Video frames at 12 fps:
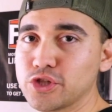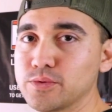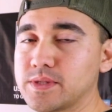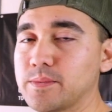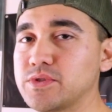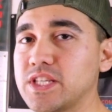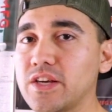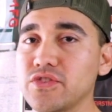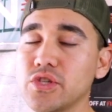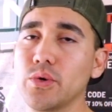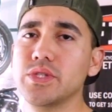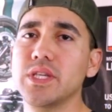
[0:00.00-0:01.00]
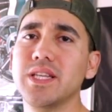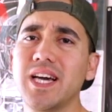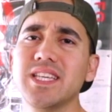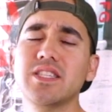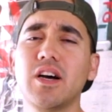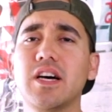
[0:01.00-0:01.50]
tubes themselves. So it's a
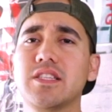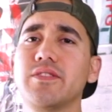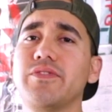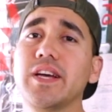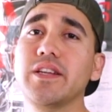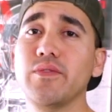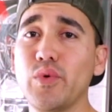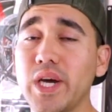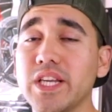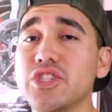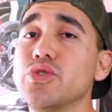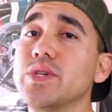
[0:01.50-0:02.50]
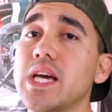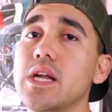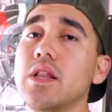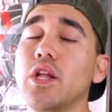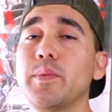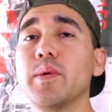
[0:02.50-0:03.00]
nice cost-effective way to get
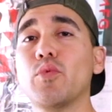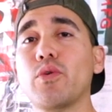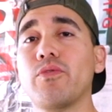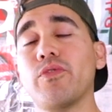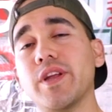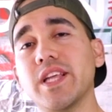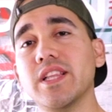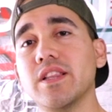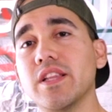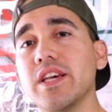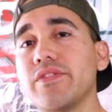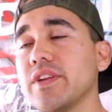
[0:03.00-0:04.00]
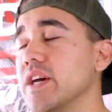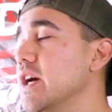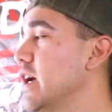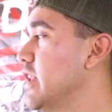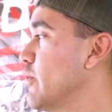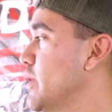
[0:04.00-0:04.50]
a little bit more front-end lift.
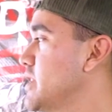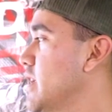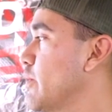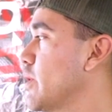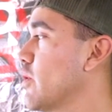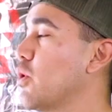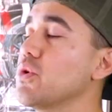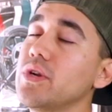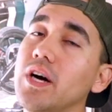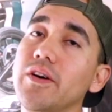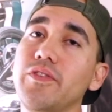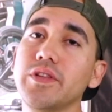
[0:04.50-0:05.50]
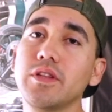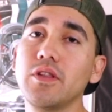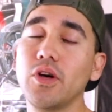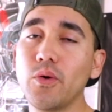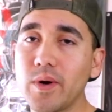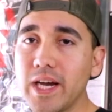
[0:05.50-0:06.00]
The reason that we were holding off on the
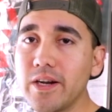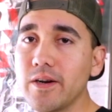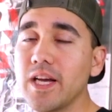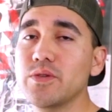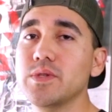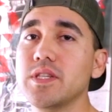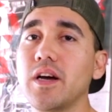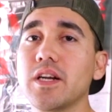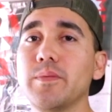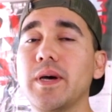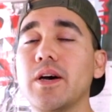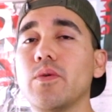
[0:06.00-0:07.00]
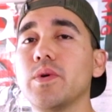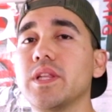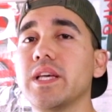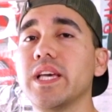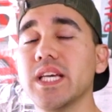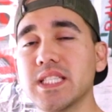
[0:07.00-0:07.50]
lowrider, as we talked about with
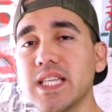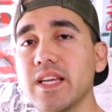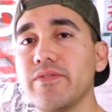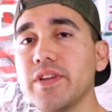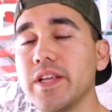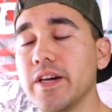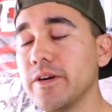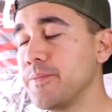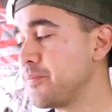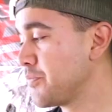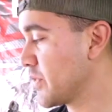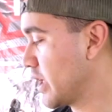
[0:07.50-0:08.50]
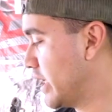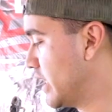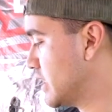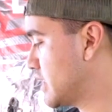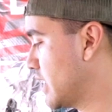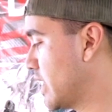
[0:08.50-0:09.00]
the kickstand video,
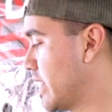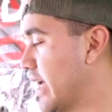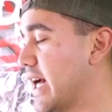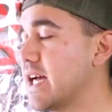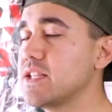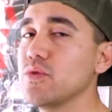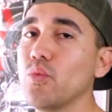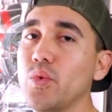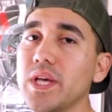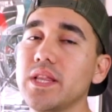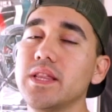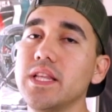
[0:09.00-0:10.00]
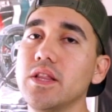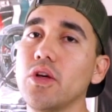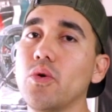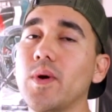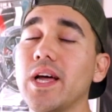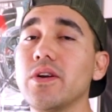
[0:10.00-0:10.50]
is that with the
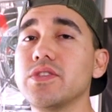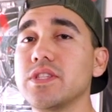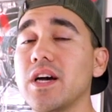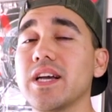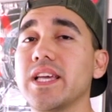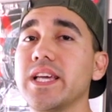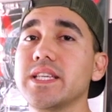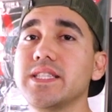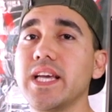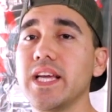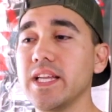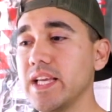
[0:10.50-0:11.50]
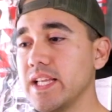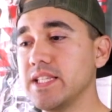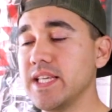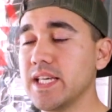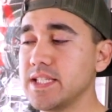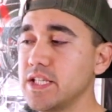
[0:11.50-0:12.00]
lowrider stock kickstand,
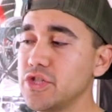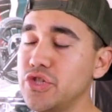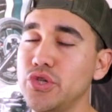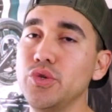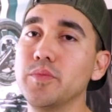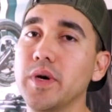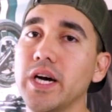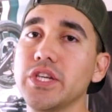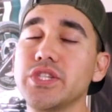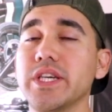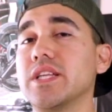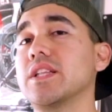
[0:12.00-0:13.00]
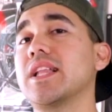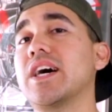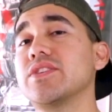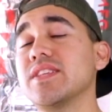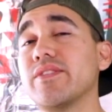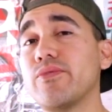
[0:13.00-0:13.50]
it digs in too much and
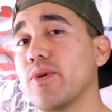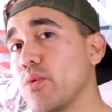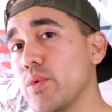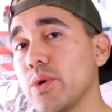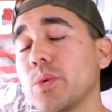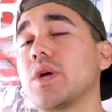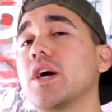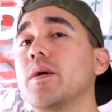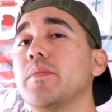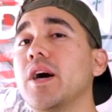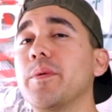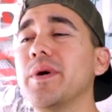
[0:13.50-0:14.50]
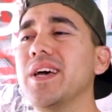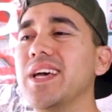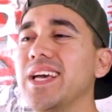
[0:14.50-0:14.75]
allows that front wheel to come up.